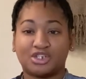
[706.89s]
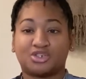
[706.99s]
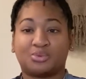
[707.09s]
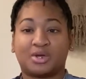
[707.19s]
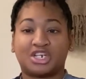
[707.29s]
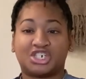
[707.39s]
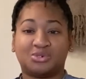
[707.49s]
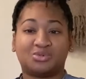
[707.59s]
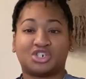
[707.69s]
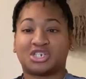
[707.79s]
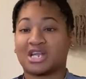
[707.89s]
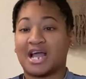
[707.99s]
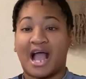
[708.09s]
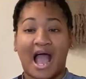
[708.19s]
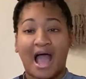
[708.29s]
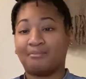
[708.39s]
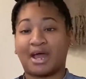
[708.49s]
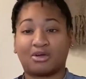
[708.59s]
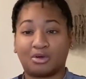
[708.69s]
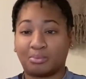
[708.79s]
to where she was just like, I'm
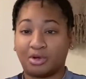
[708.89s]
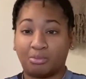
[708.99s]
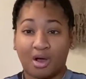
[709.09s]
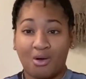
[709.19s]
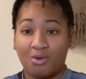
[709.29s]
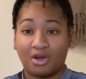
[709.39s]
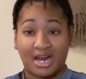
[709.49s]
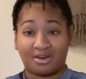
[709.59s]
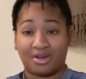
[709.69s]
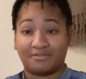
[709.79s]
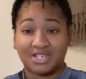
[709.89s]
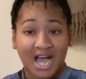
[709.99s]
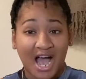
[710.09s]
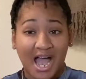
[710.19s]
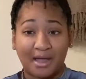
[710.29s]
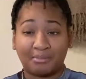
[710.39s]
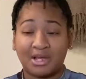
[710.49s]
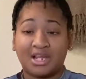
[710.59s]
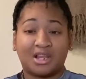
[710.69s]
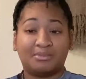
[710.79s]
not going to put a bra on, I don't have time,
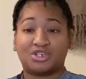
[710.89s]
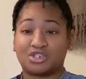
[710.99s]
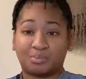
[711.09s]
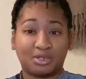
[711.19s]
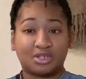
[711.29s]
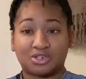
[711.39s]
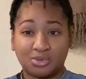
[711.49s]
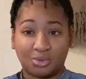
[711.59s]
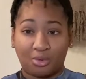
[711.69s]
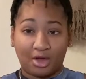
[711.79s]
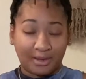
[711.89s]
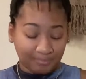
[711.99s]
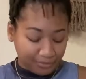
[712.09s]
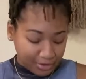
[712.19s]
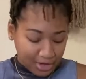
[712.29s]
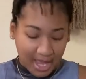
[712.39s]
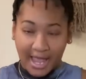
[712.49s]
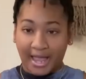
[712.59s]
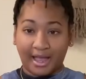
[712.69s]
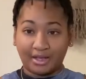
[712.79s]
let me just put the suit on
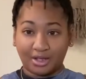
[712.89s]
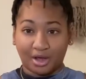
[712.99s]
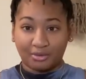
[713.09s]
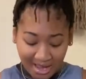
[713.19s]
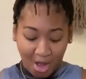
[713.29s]
and go.